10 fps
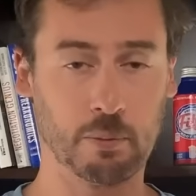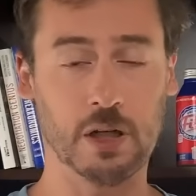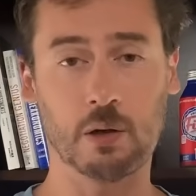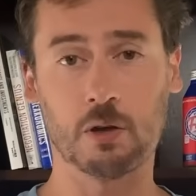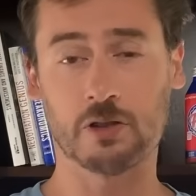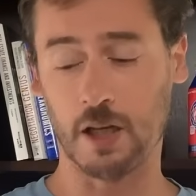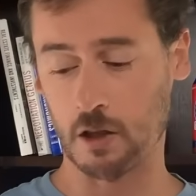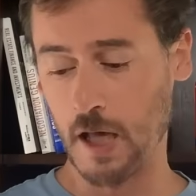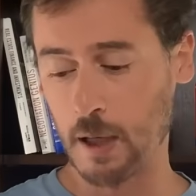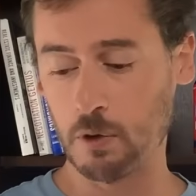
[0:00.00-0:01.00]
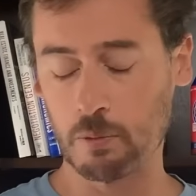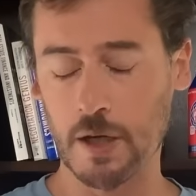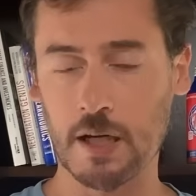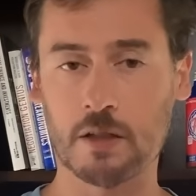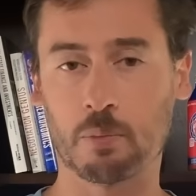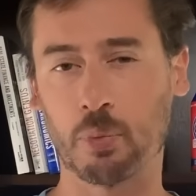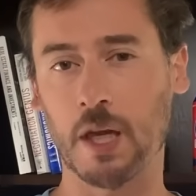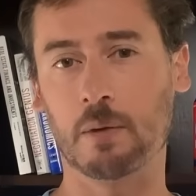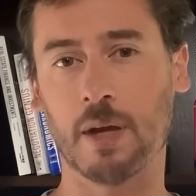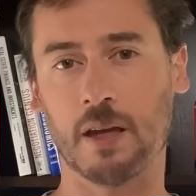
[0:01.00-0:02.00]
heroes like Clockwork Mage,
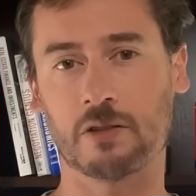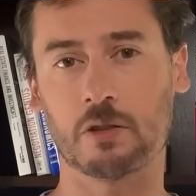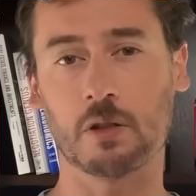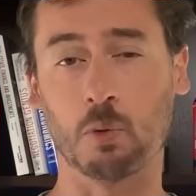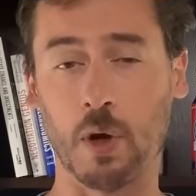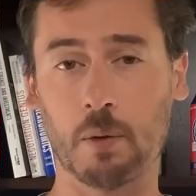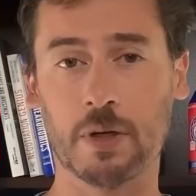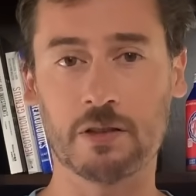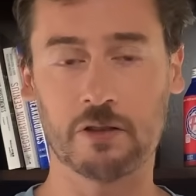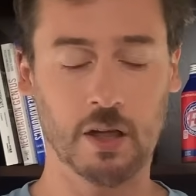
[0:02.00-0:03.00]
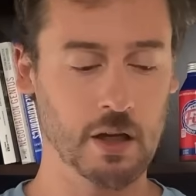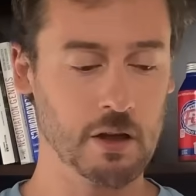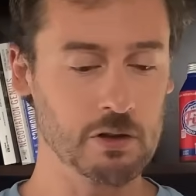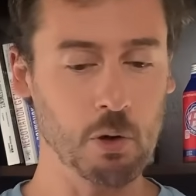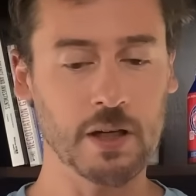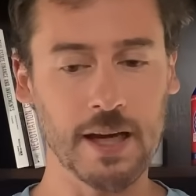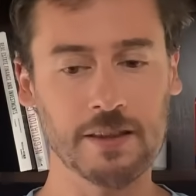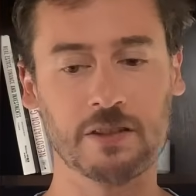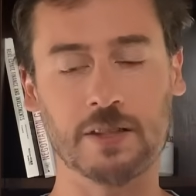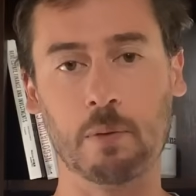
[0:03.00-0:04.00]
Blademaster, and Werebeast don't get
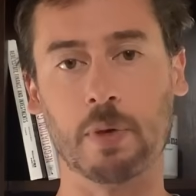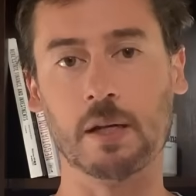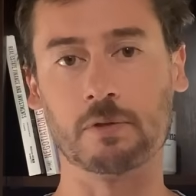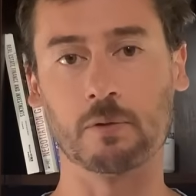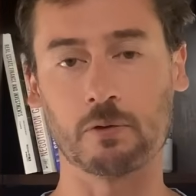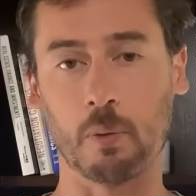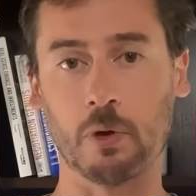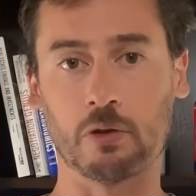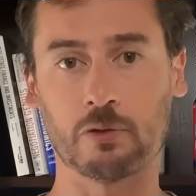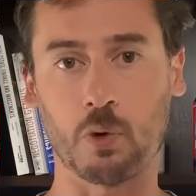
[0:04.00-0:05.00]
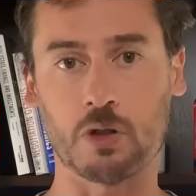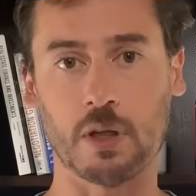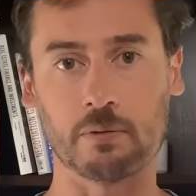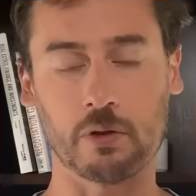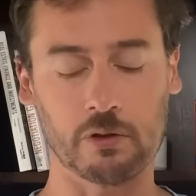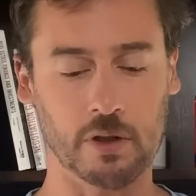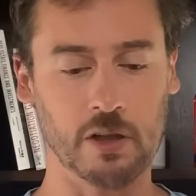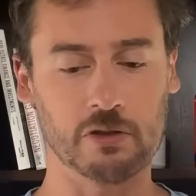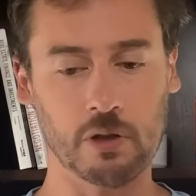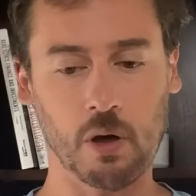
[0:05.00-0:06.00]
the same benefit from those forge levels,
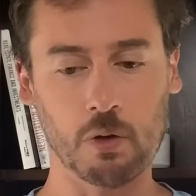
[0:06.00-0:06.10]
and so you